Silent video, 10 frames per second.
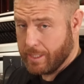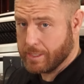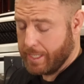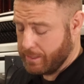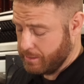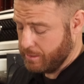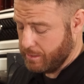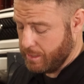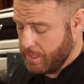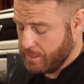This thing's,
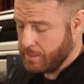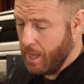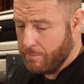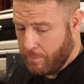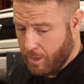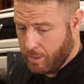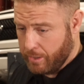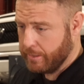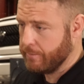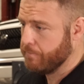it's
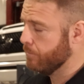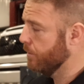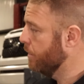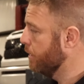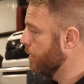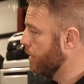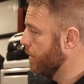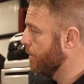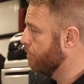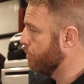non-marring,
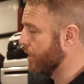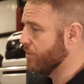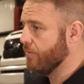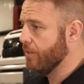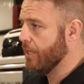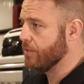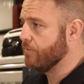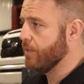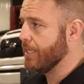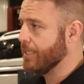but
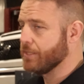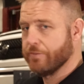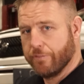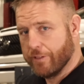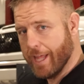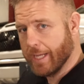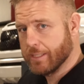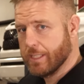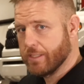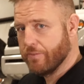it doesn't
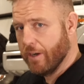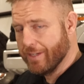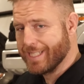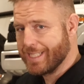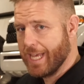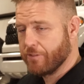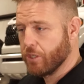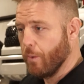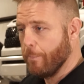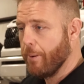flex. It's very stiff,
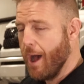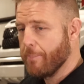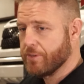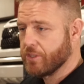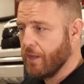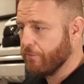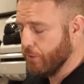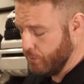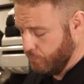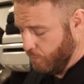so it'll pop the stuff
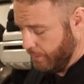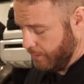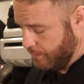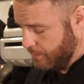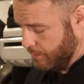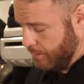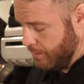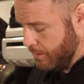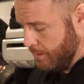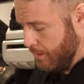loose for you.
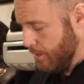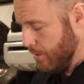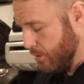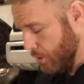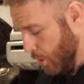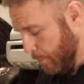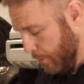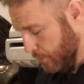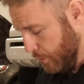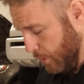
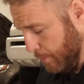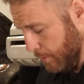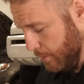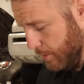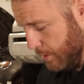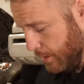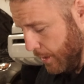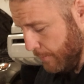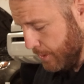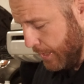Super, super
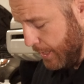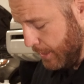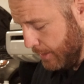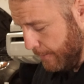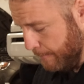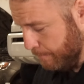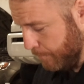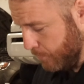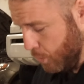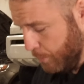comes in handy.
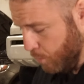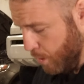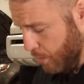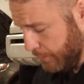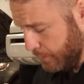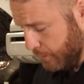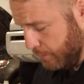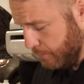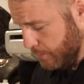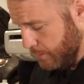Super quality too.